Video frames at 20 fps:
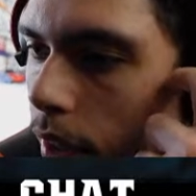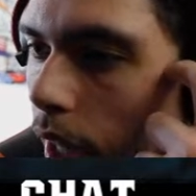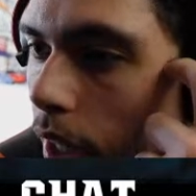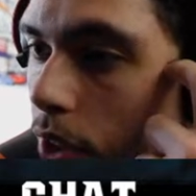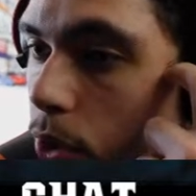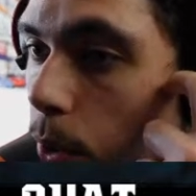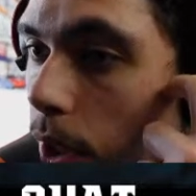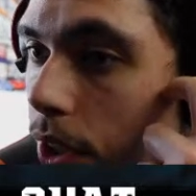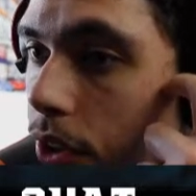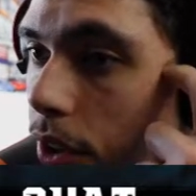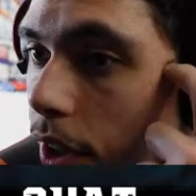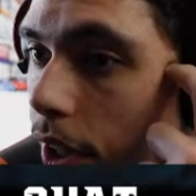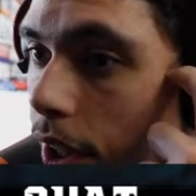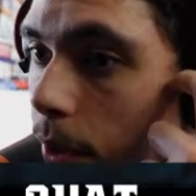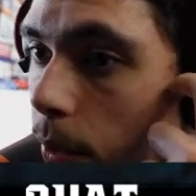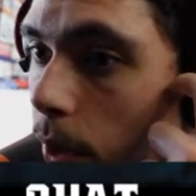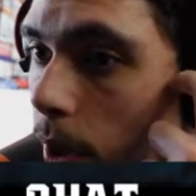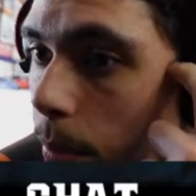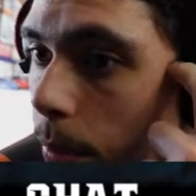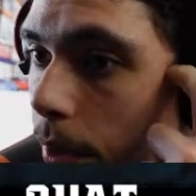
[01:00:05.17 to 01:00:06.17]
That's why
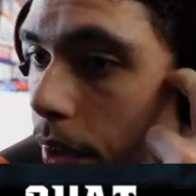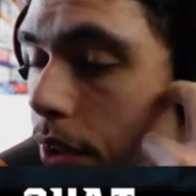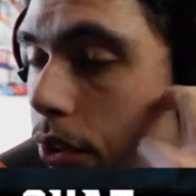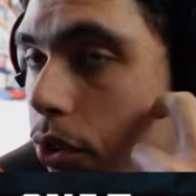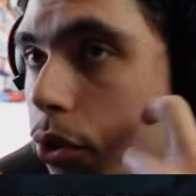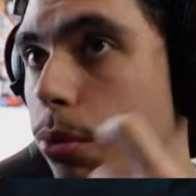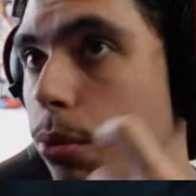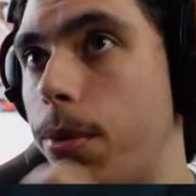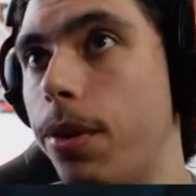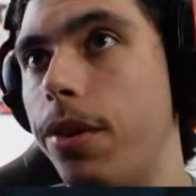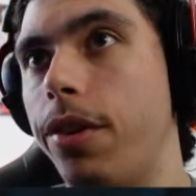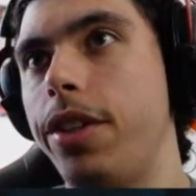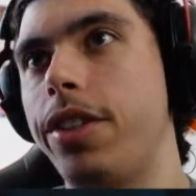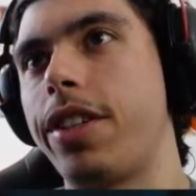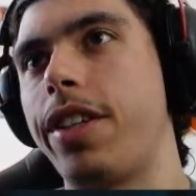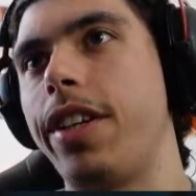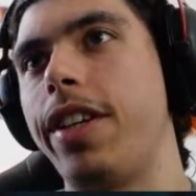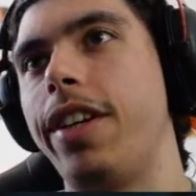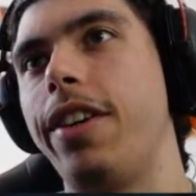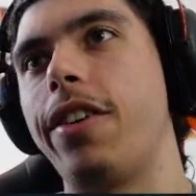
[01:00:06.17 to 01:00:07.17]
trading 1 minute is super
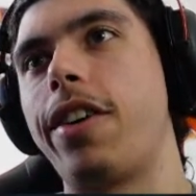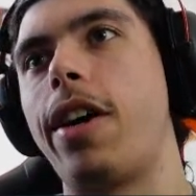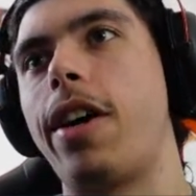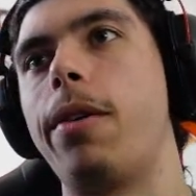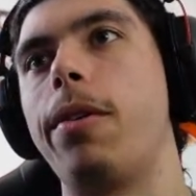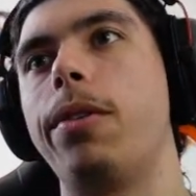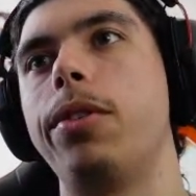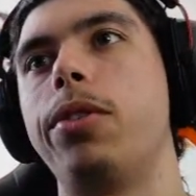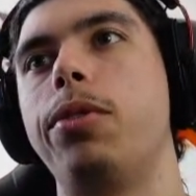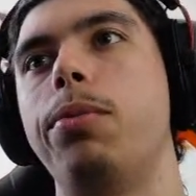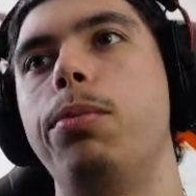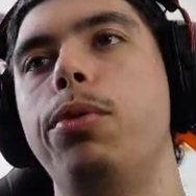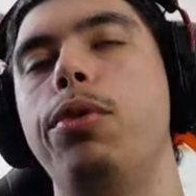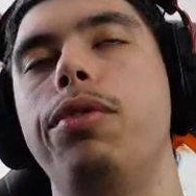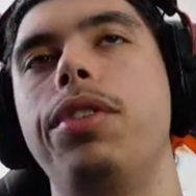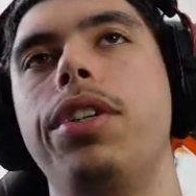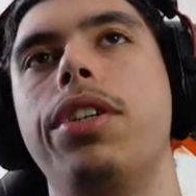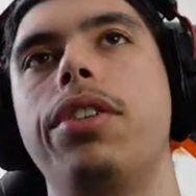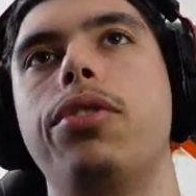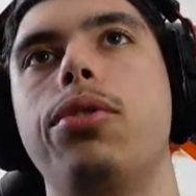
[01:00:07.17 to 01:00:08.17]
risky. Look how it's
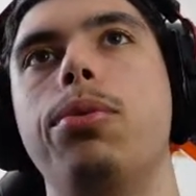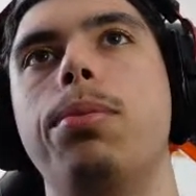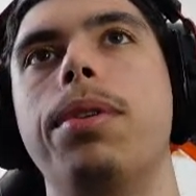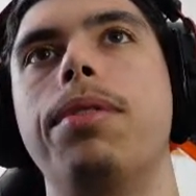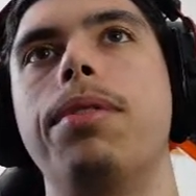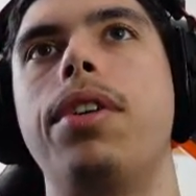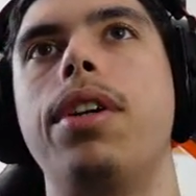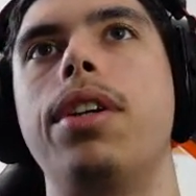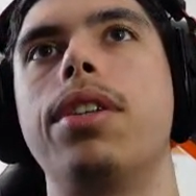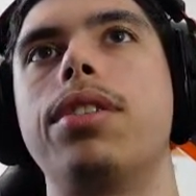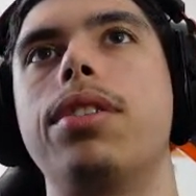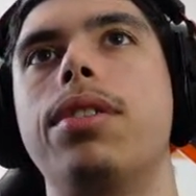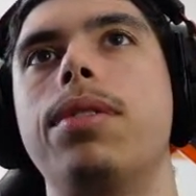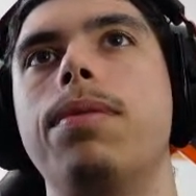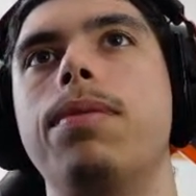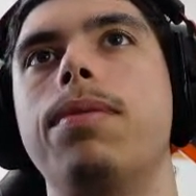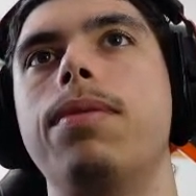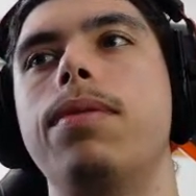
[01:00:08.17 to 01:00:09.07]
moving super fast.